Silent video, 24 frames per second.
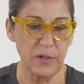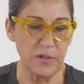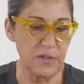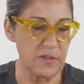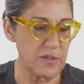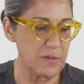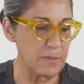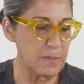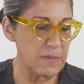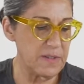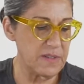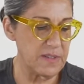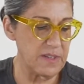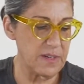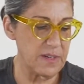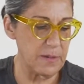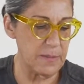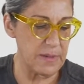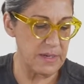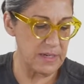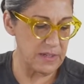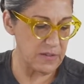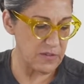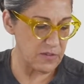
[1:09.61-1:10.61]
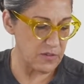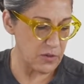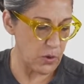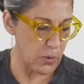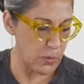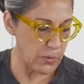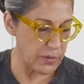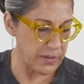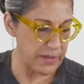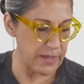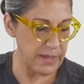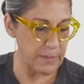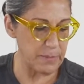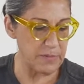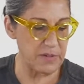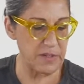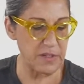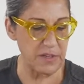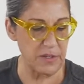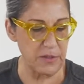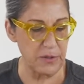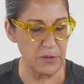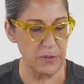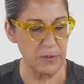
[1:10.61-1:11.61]
or some cinnamon, it's totally up to
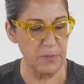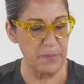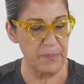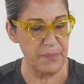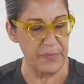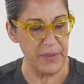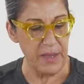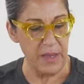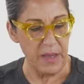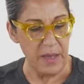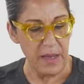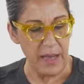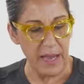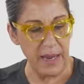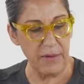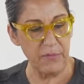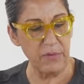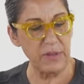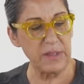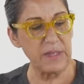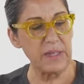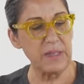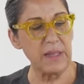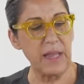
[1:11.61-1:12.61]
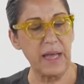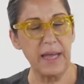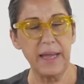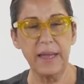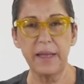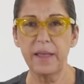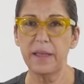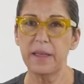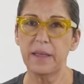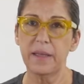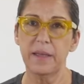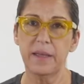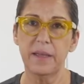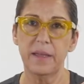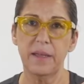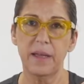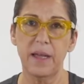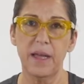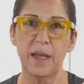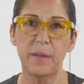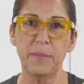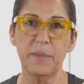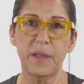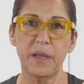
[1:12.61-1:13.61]
you. I really like
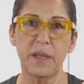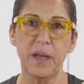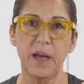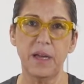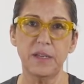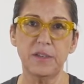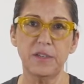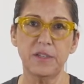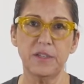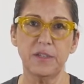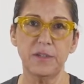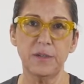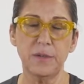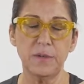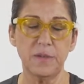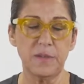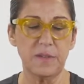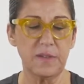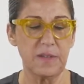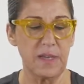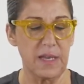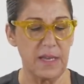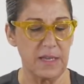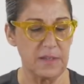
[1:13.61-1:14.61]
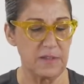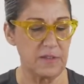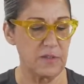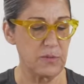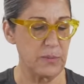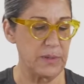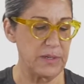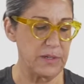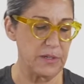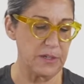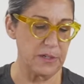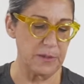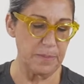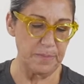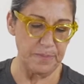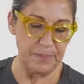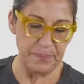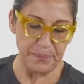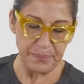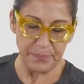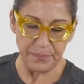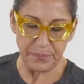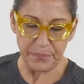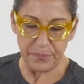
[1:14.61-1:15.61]
um, Lakanto's uh, sweetener.
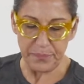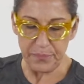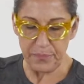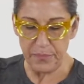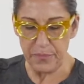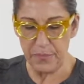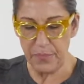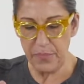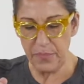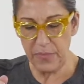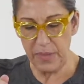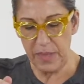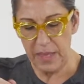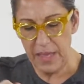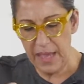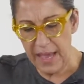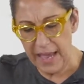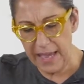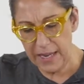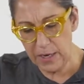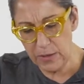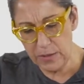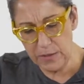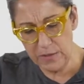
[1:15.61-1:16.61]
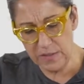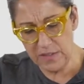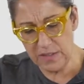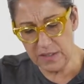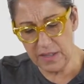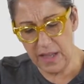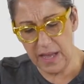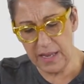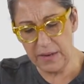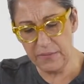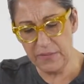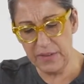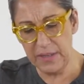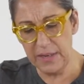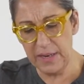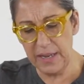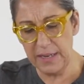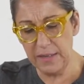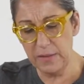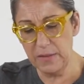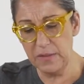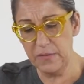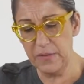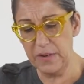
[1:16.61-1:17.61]
I don't use a lot of it. I use